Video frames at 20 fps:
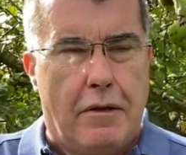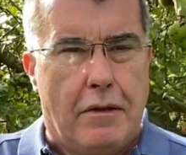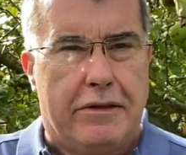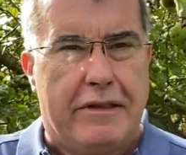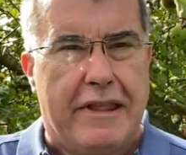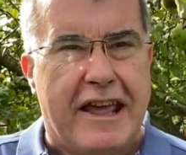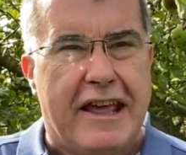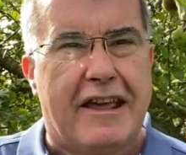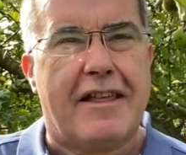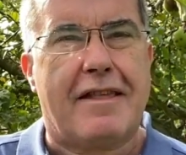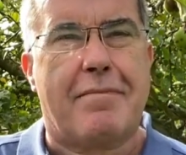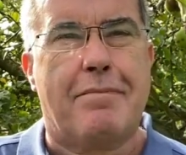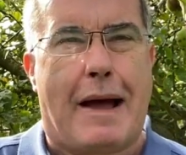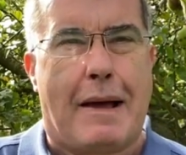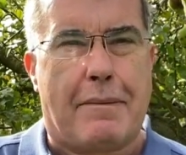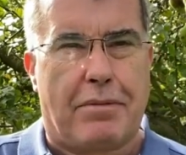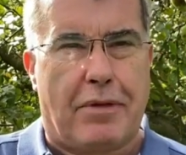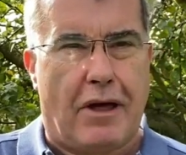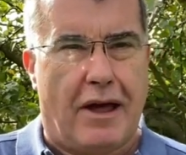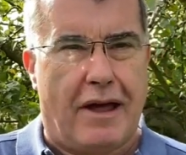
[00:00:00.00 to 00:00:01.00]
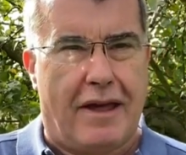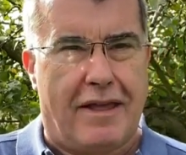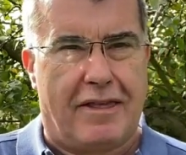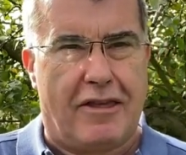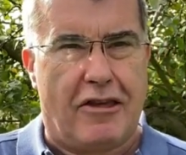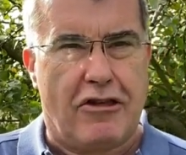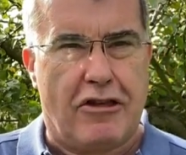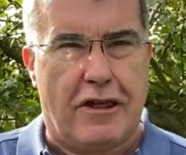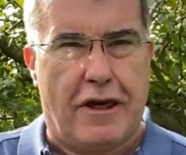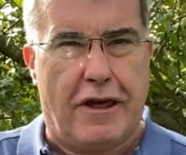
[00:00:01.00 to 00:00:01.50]
Nick has
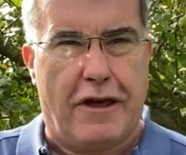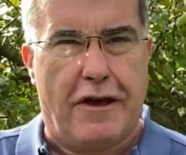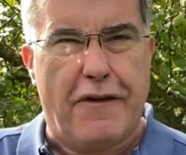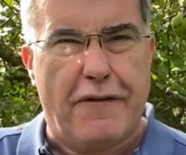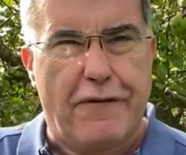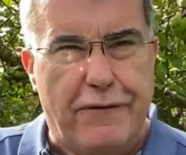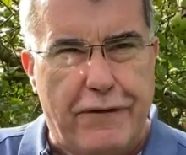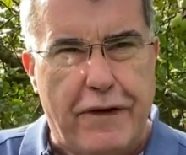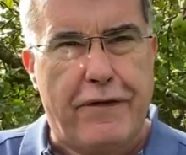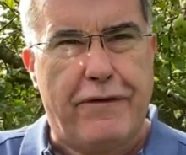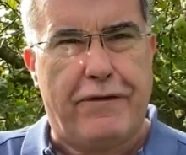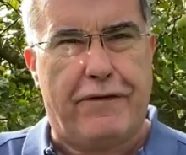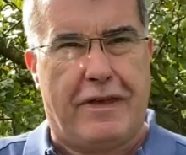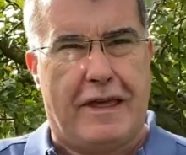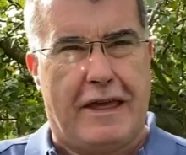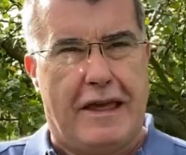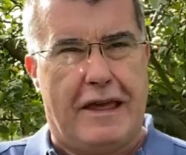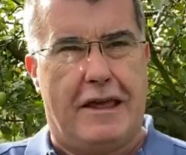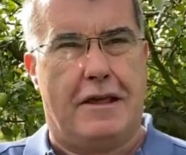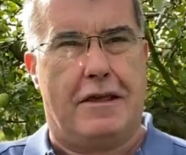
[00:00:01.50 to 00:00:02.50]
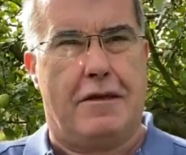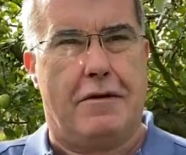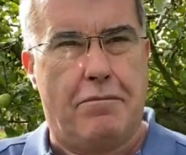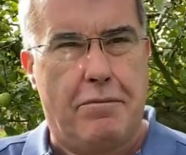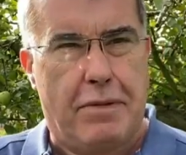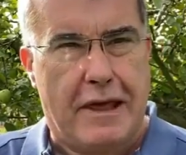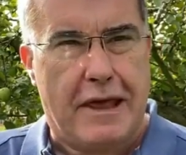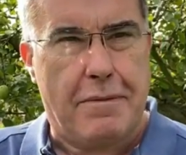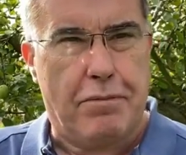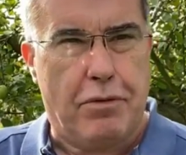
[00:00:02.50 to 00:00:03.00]
baptised this year
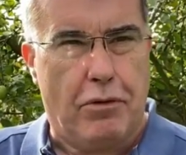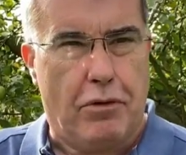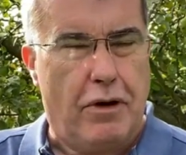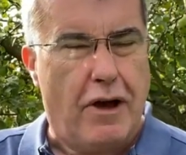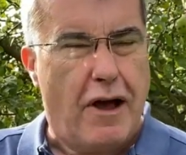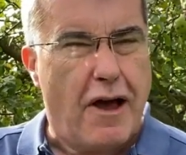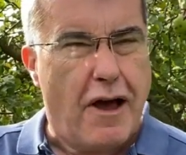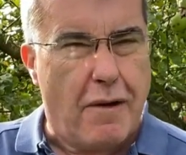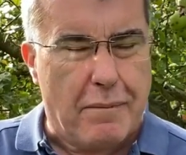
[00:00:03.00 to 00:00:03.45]
15 people.